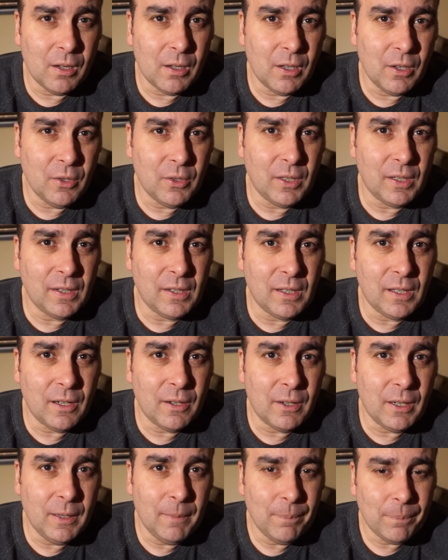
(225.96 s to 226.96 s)
using
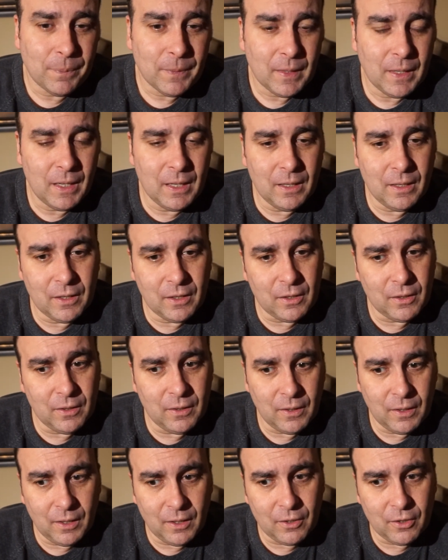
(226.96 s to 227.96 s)
Siri in addition to
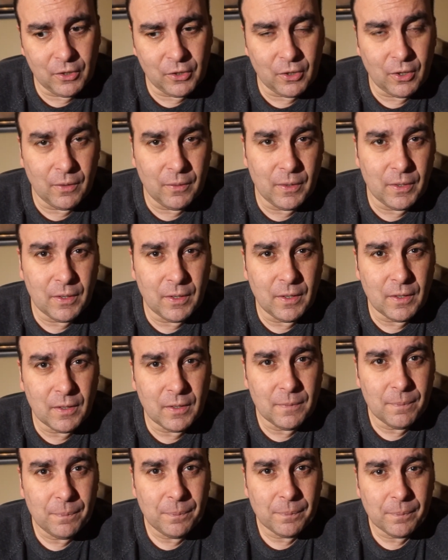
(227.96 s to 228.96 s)
the other services.
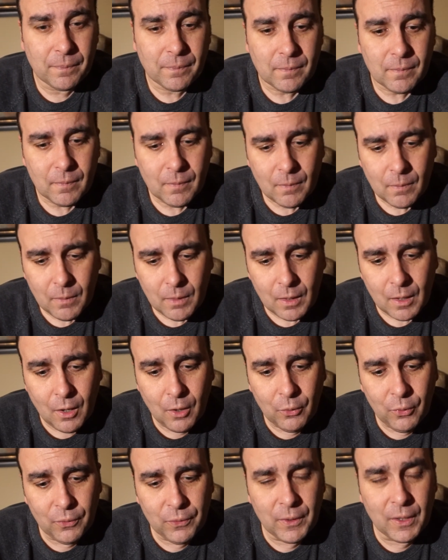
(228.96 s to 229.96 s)

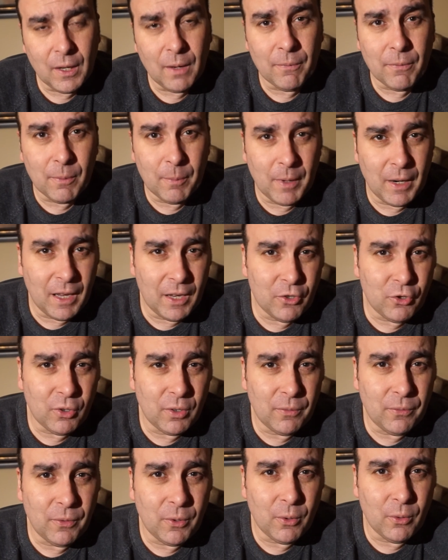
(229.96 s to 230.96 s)
Although if you come from an
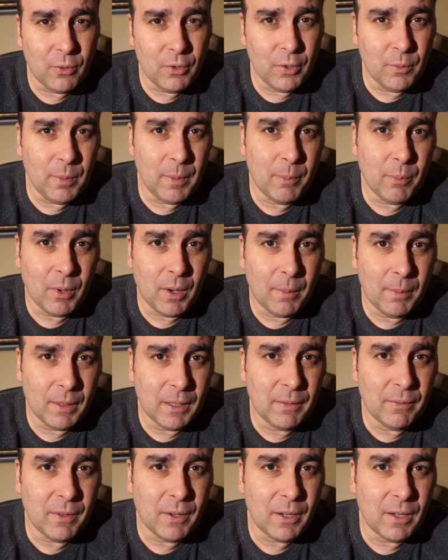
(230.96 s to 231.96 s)
Android phone, you'd be probably
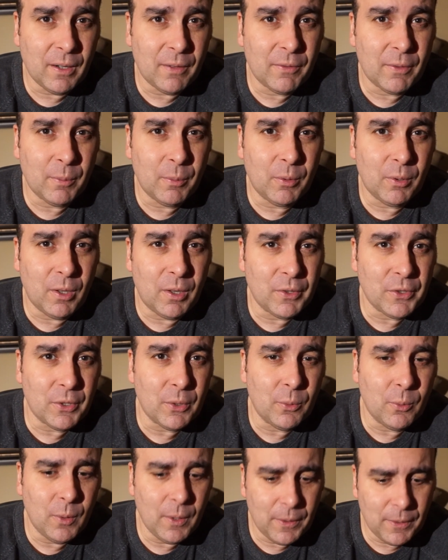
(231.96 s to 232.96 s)
very comfortable also
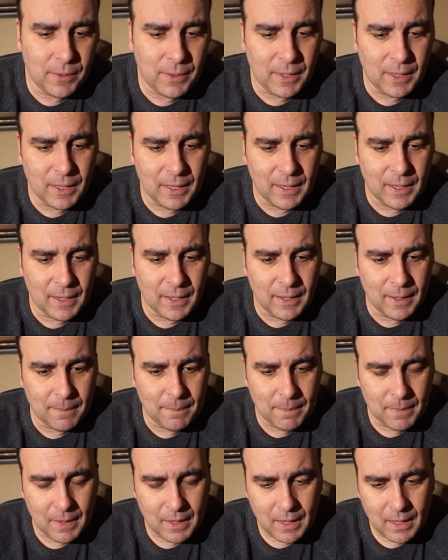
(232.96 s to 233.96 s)

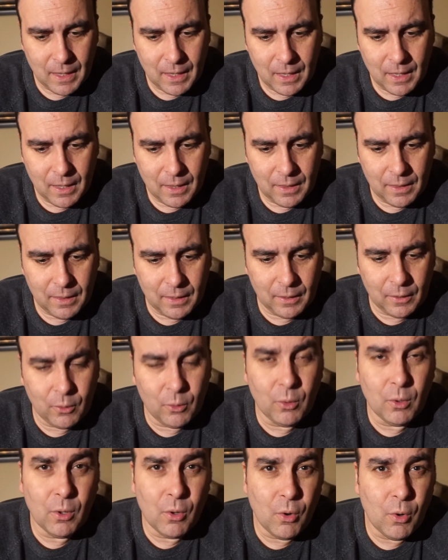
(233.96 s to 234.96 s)
with the
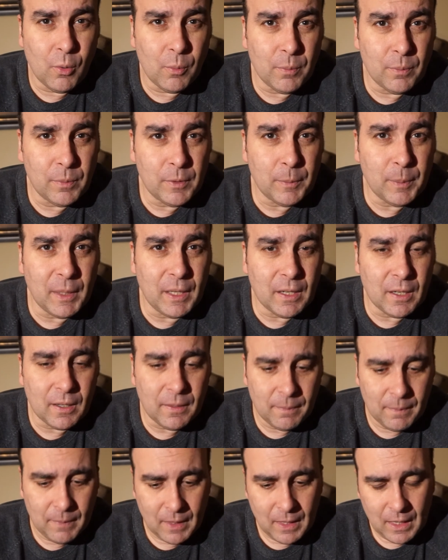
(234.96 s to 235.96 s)
Google Home speaker.
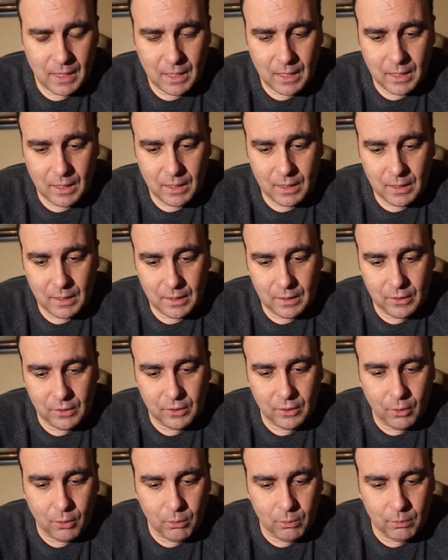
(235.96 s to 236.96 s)

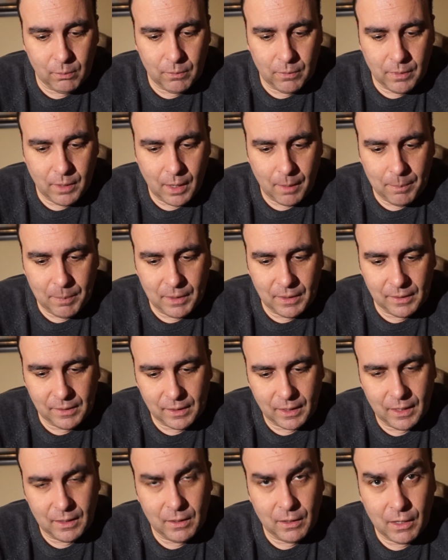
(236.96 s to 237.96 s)
So that being
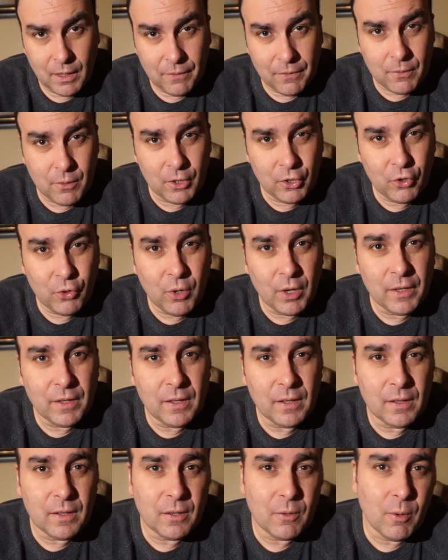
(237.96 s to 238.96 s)
said, you have three
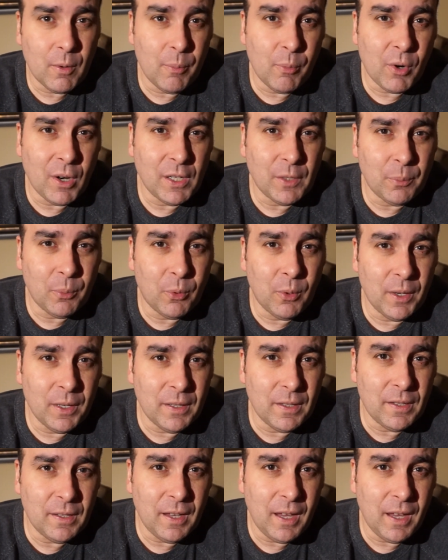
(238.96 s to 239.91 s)
choices, three price points,